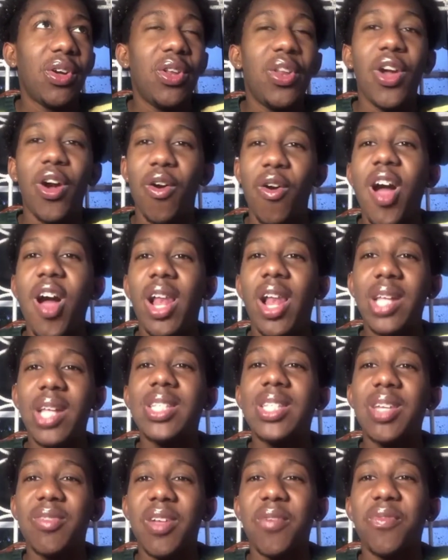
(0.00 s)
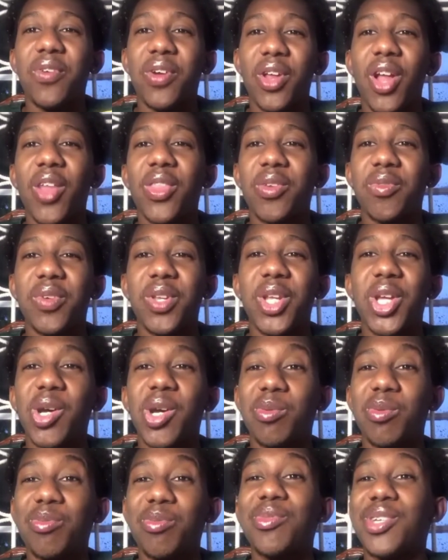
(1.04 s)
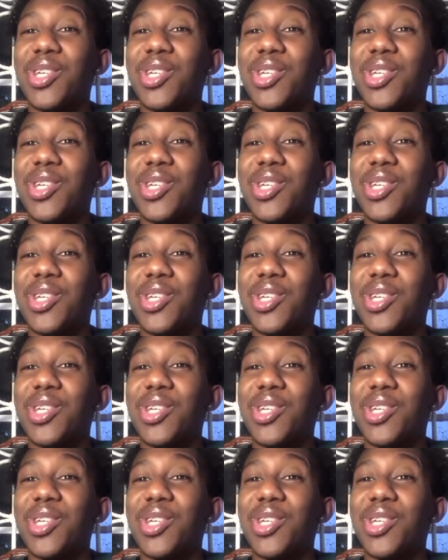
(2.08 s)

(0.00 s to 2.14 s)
No, let's leave that for another video.